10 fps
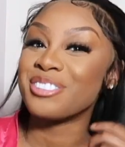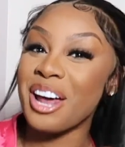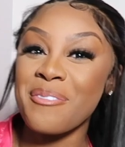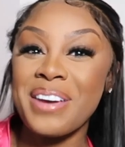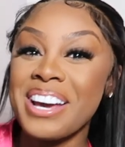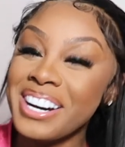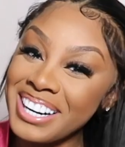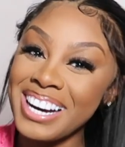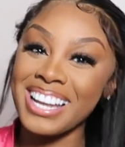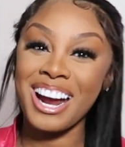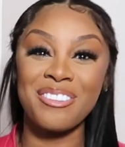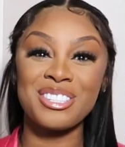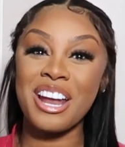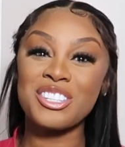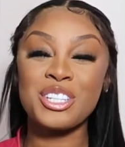I'm trying to be hood. Like,
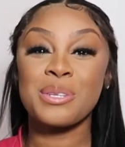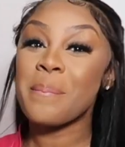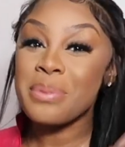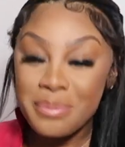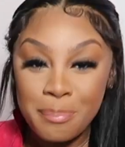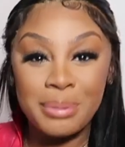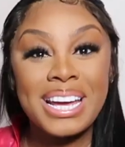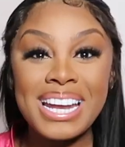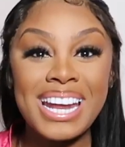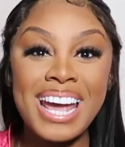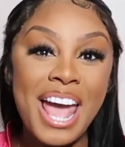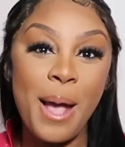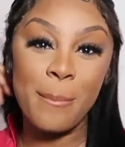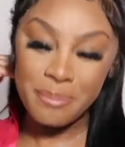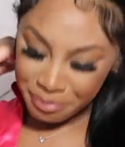I'm trying to just blend
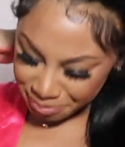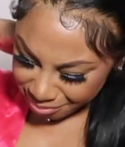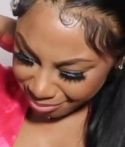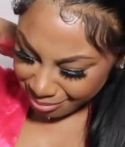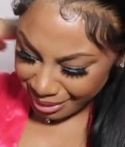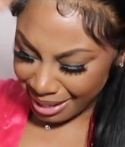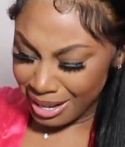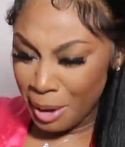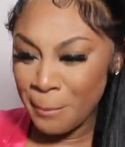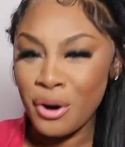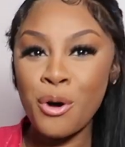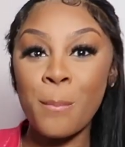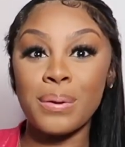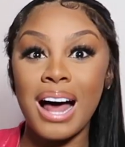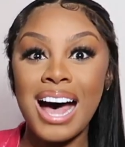in. And then,
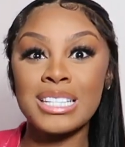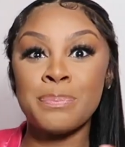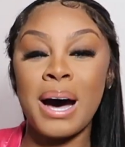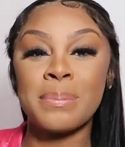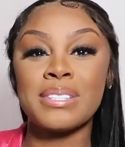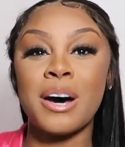boom, Plies pops